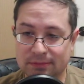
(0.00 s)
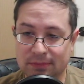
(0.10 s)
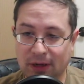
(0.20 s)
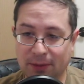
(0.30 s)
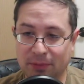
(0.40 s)

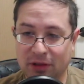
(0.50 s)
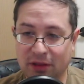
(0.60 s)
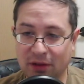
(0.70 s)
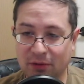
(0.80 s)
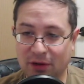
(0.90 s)
I'm
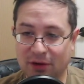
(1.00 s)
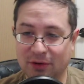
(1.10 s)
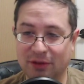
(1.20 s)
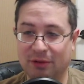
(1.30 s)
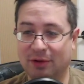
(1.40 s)
still not going
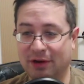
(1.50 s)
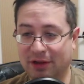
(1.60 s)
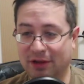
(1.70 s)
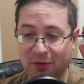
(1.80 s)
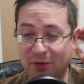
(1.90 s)
to do it. Yeah,
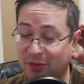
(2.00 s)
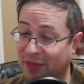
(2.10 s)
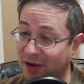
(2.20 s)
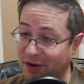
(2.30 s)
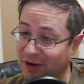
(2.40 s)
although
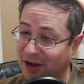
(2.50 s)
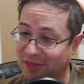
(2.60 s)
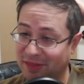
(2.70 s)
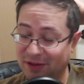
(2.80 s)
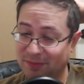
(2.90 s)
there, I
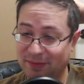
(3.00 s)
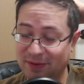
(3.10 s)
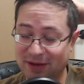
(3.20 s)
think maybe